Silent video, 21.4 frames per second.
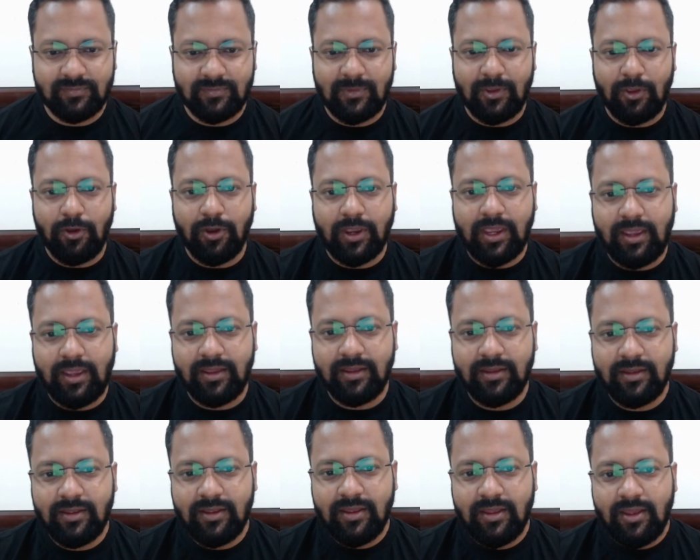Okay,
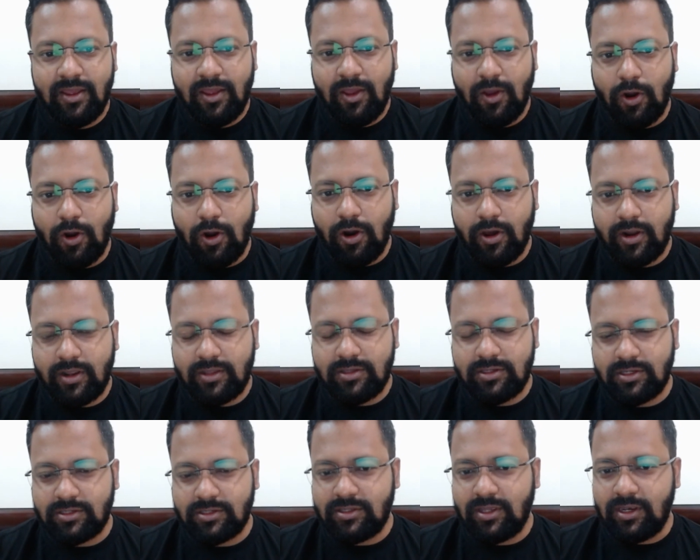Orange
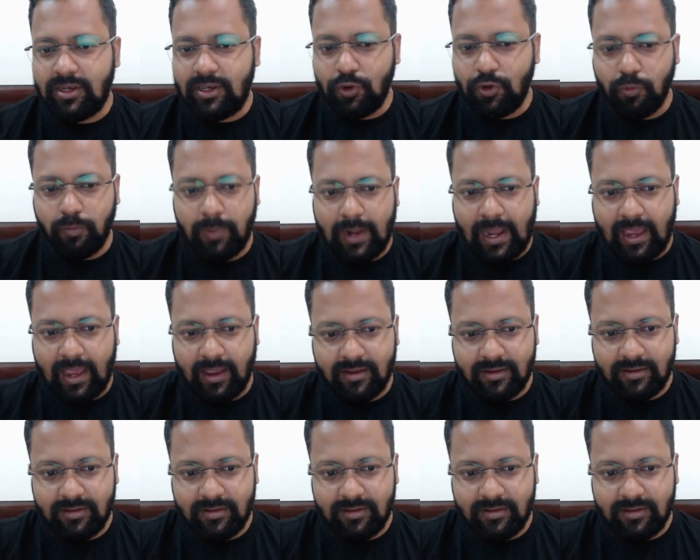is the New Black.